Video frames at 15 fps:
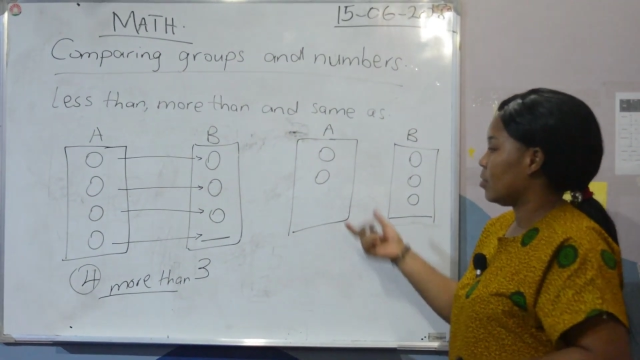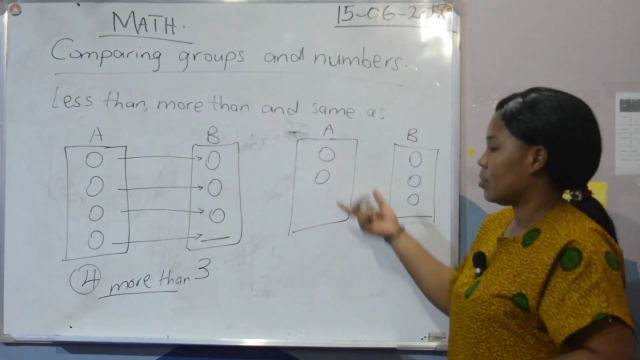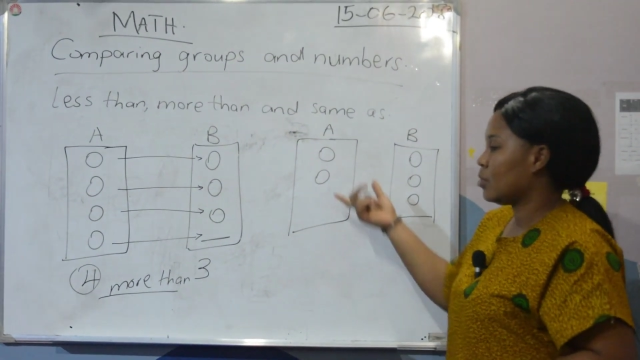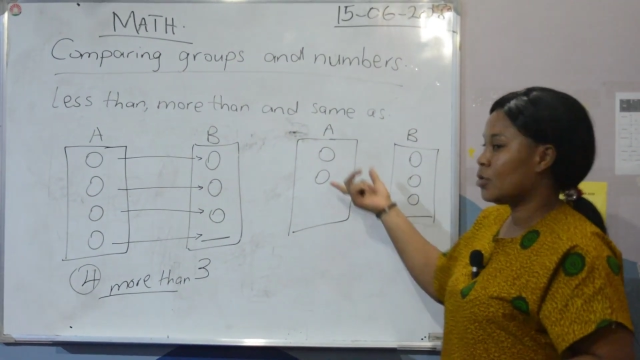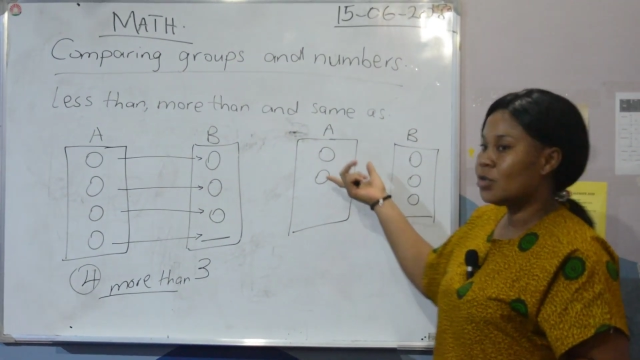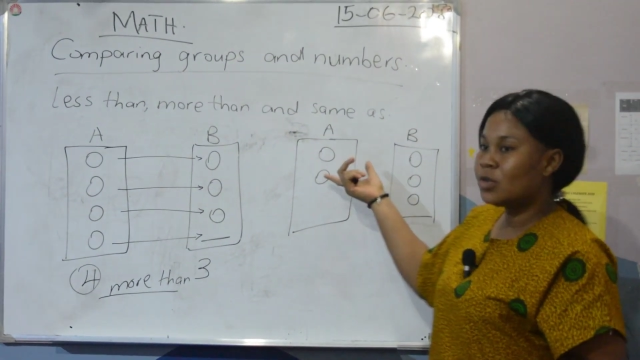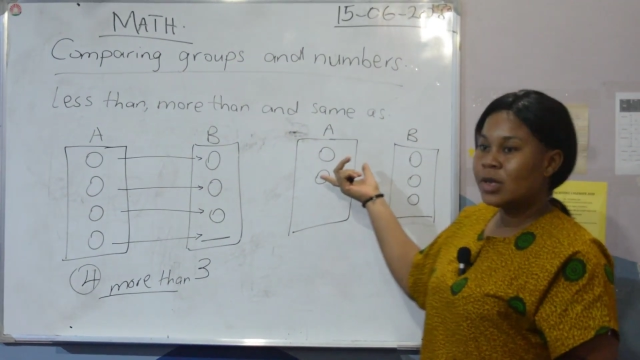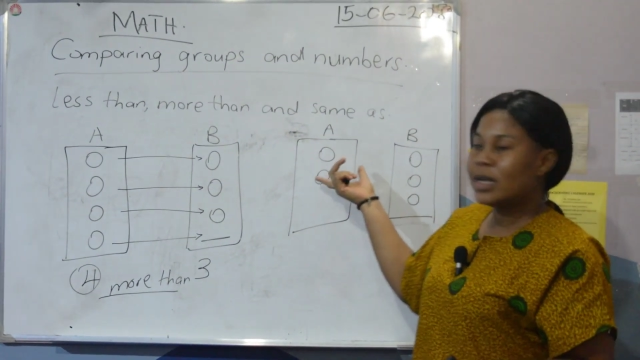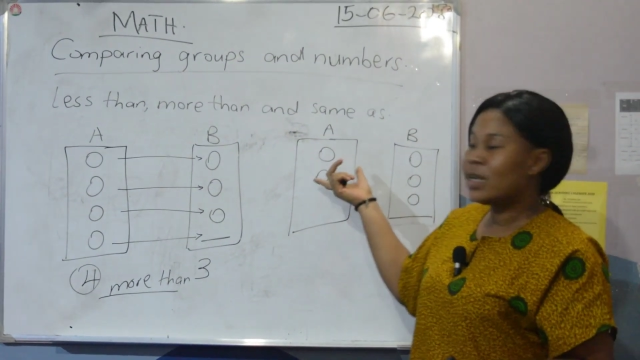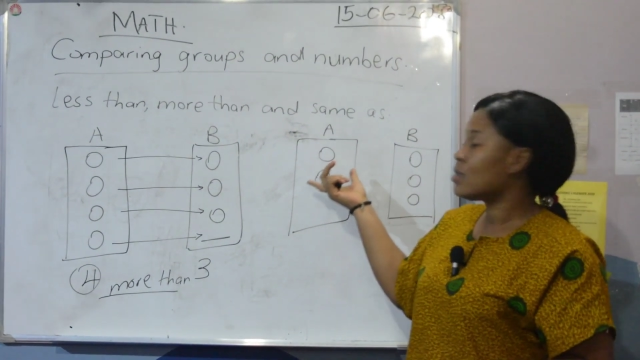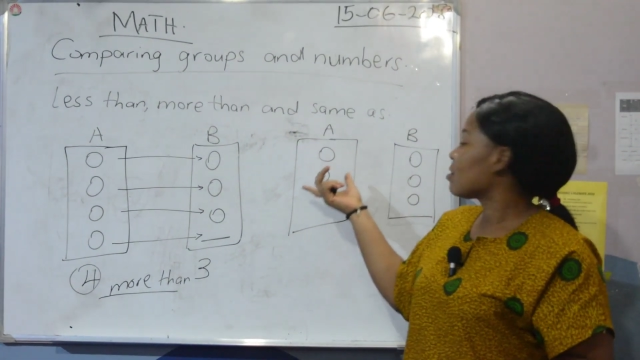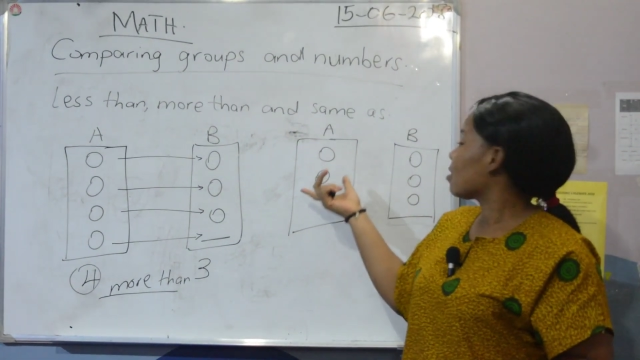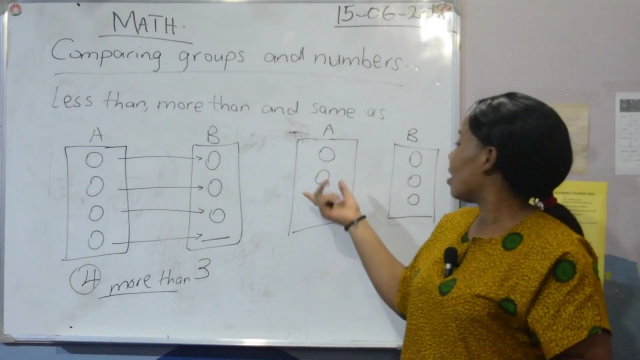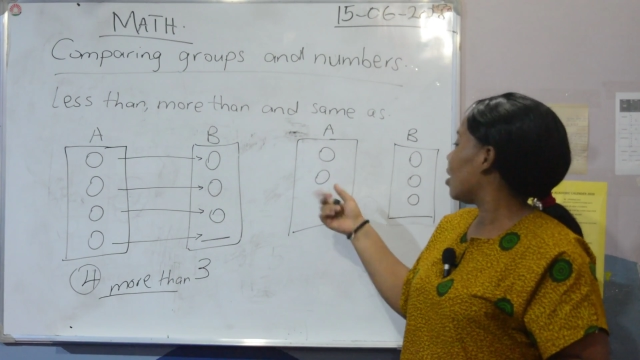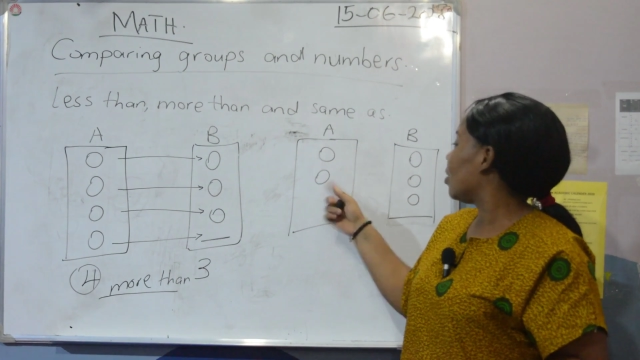So
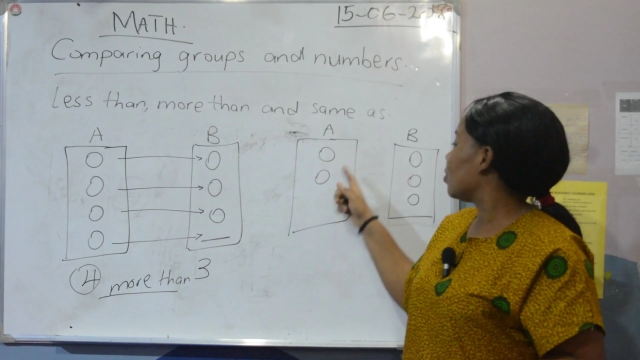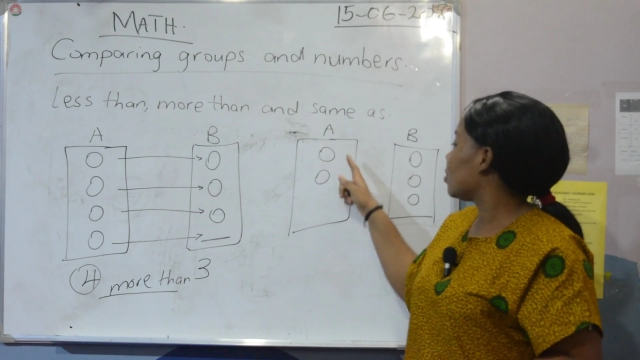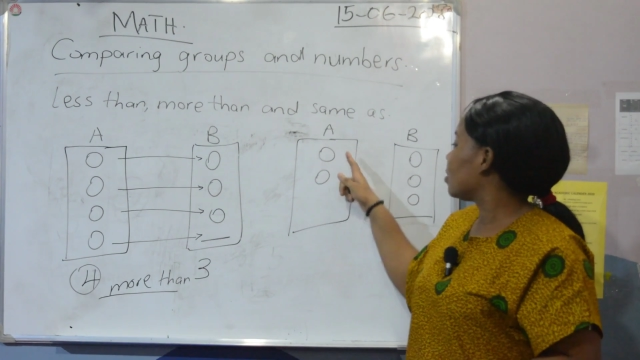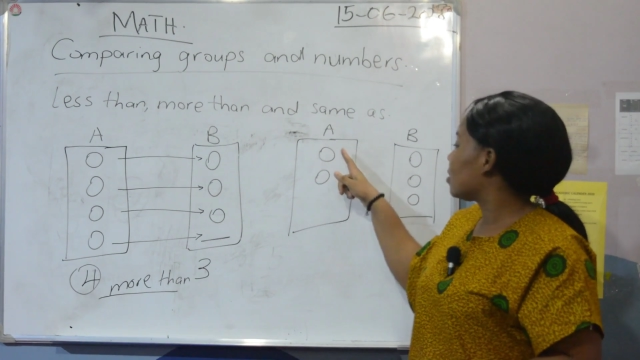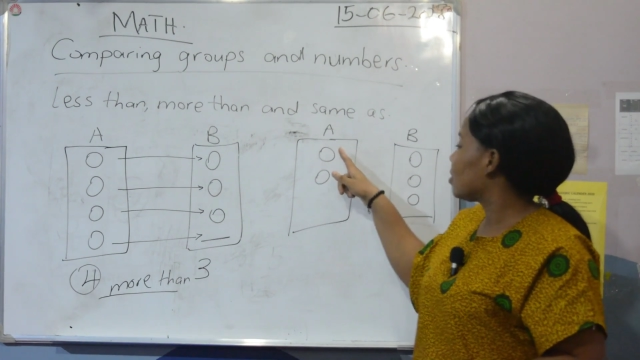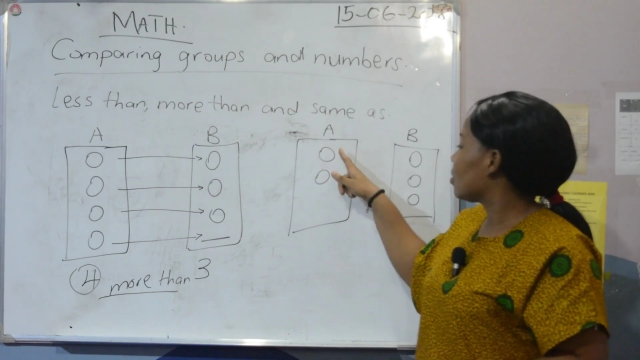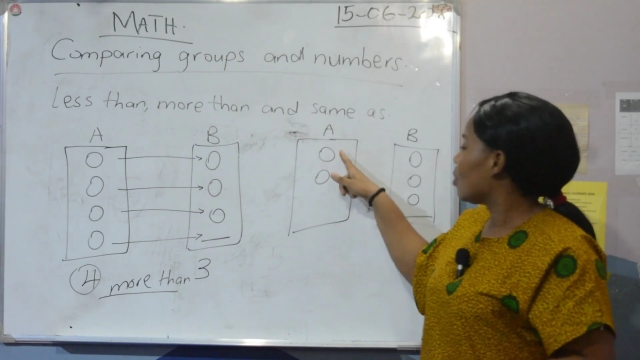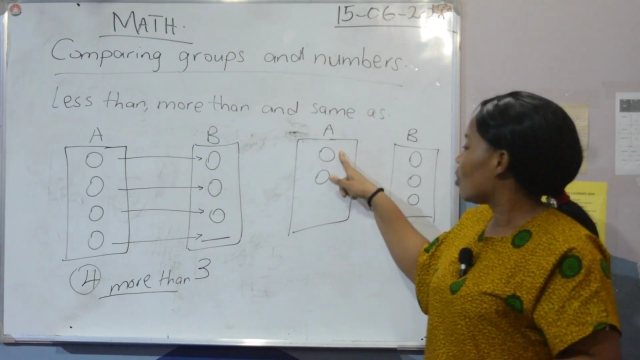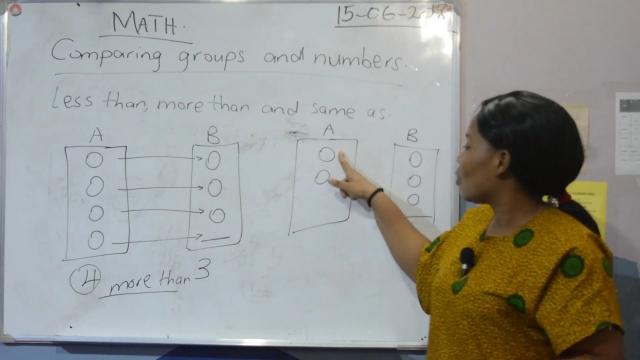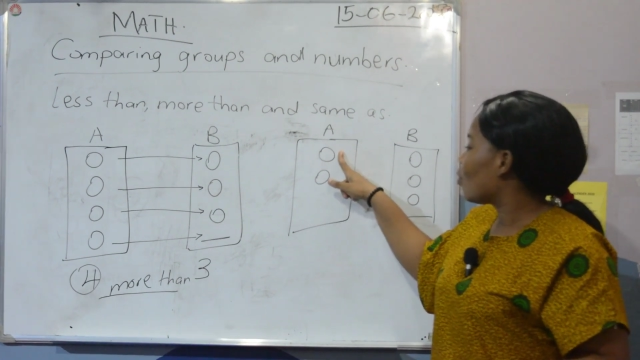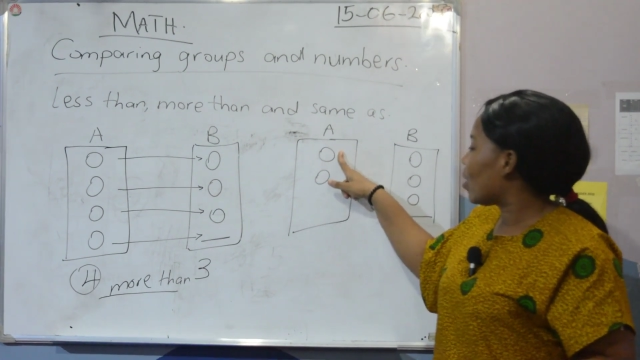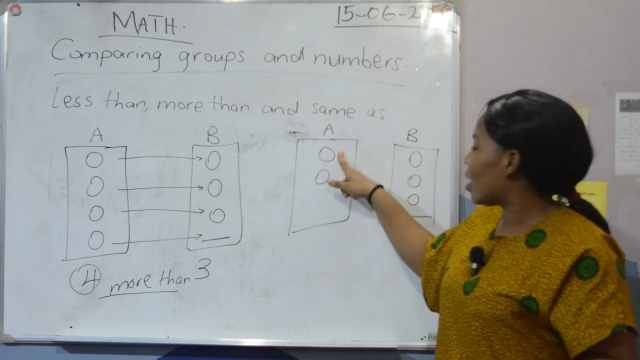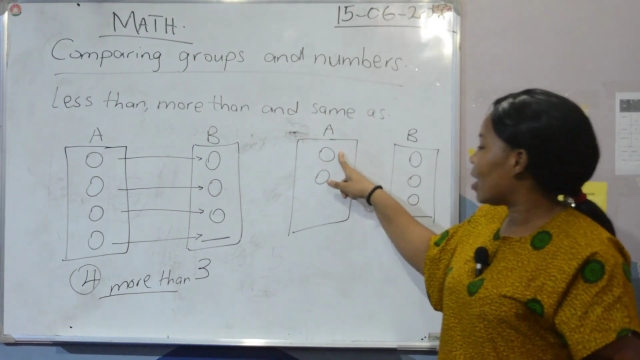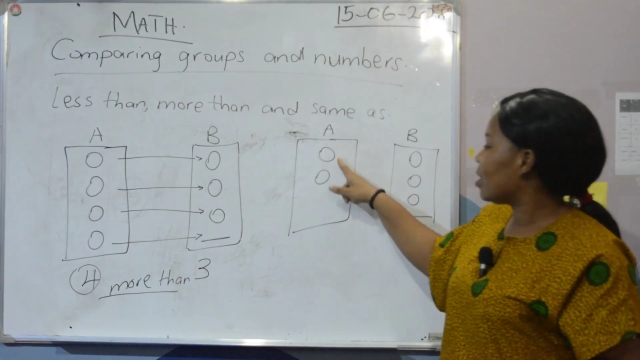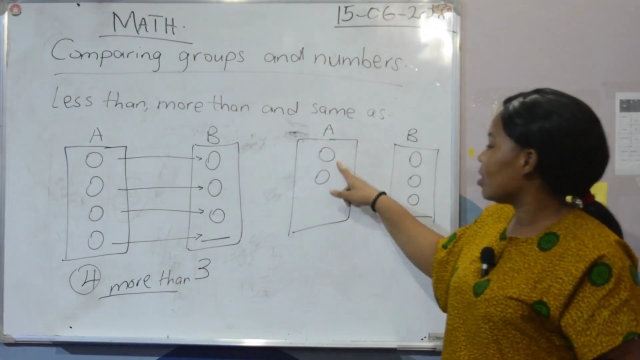let's count.
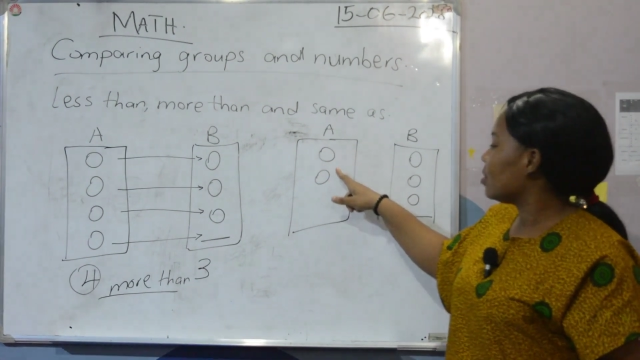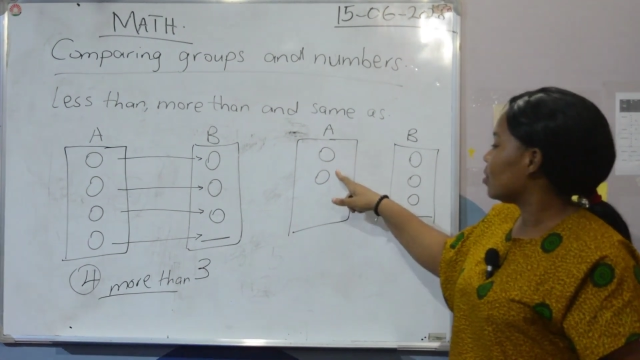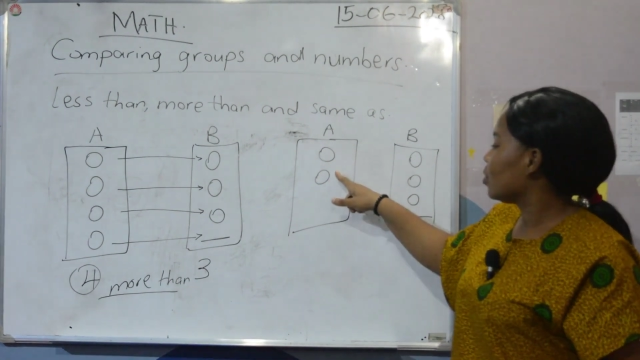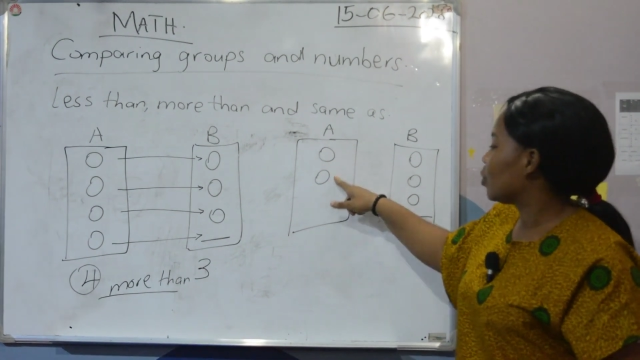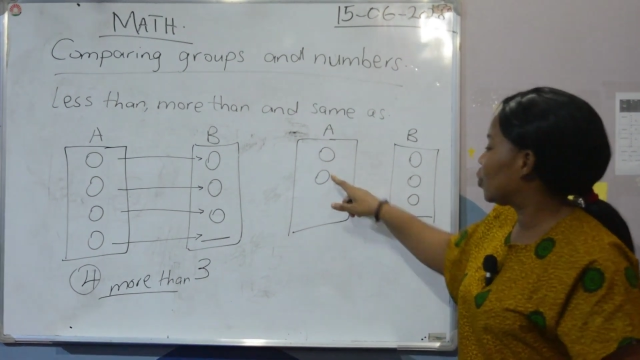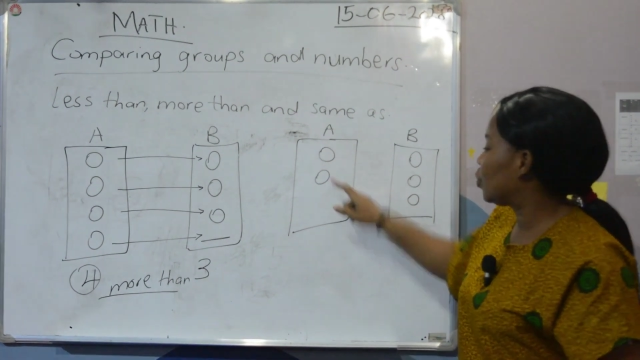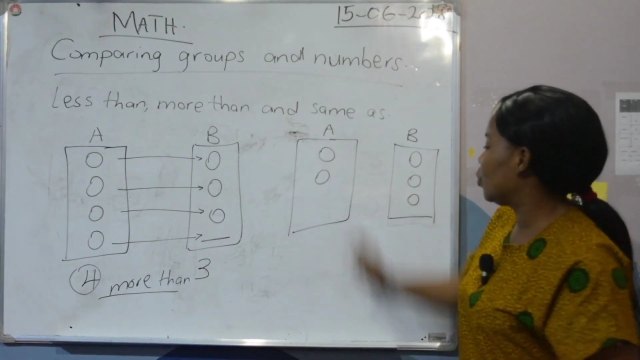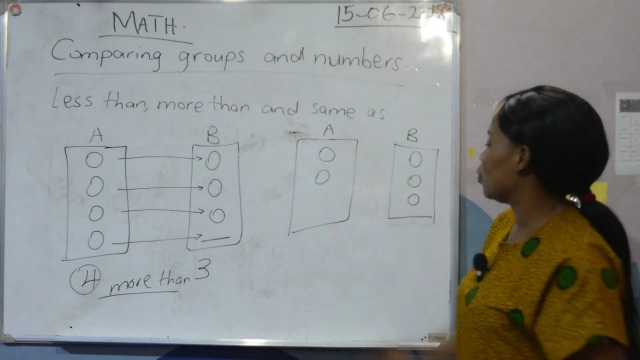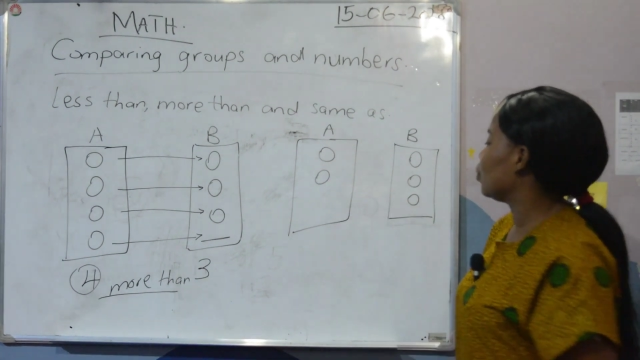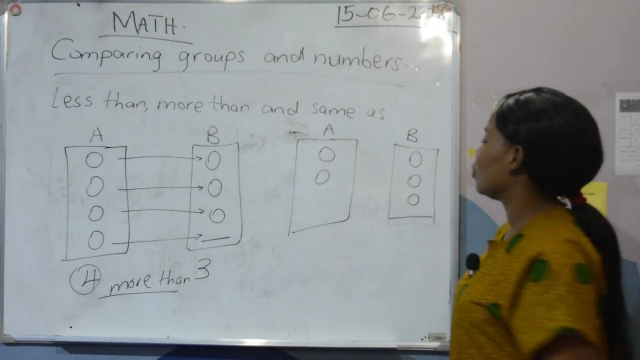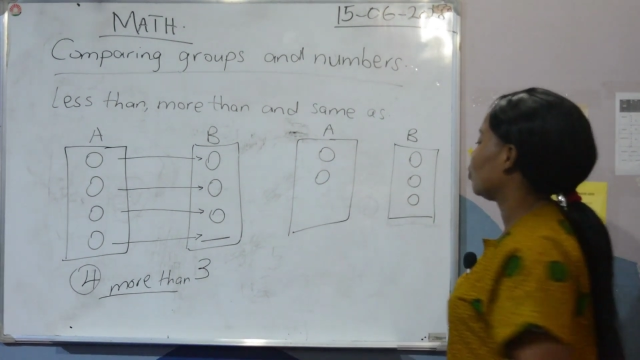1, 2.